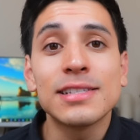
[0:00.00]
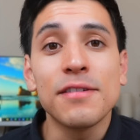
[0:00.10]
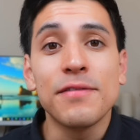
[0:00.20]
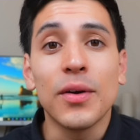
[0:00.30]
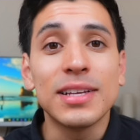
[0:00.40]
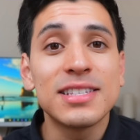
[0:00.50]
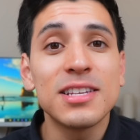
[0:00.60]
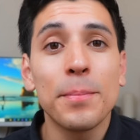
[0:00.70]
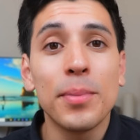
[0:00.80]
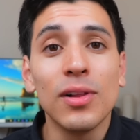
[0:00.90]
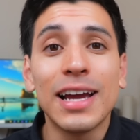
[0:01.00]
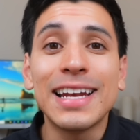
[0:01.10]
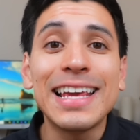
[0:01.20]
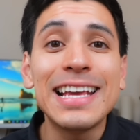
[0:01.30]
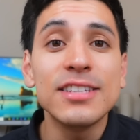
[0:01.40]
is a very simple
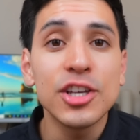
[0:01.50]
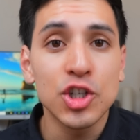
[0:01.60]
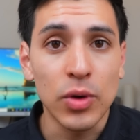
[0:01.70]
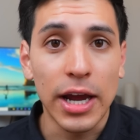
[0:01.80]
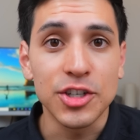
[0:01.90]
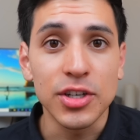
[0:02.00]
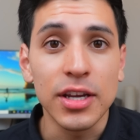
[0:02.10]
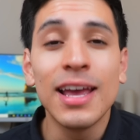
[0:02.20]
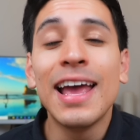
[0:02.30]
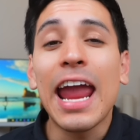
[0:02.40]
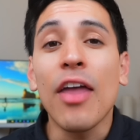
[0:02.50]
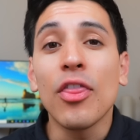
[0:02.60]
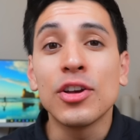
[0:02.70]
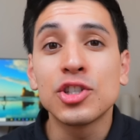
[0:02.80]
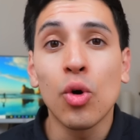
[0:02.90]
and easy strategy, and
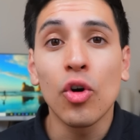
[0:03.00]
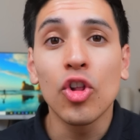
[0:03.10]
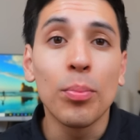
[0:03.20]
the historical